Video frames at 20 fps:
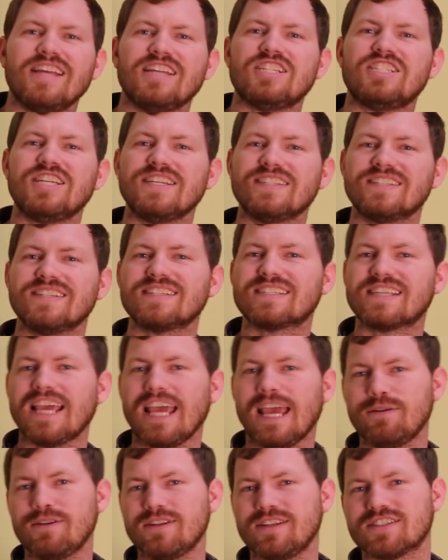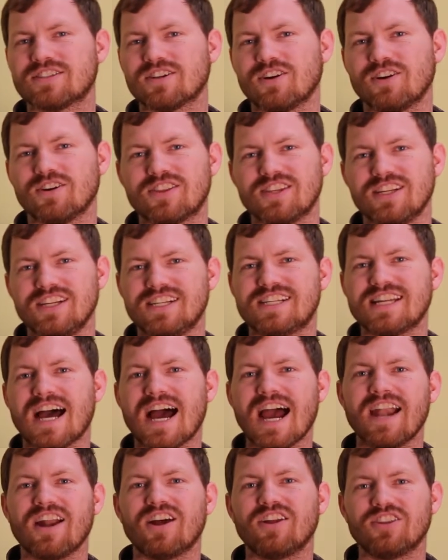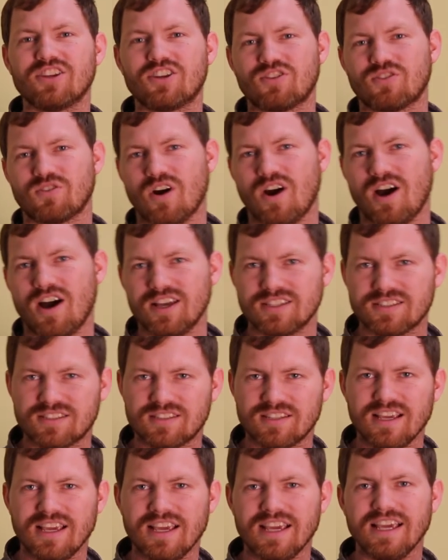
Jesus came to this earth and died on the cross.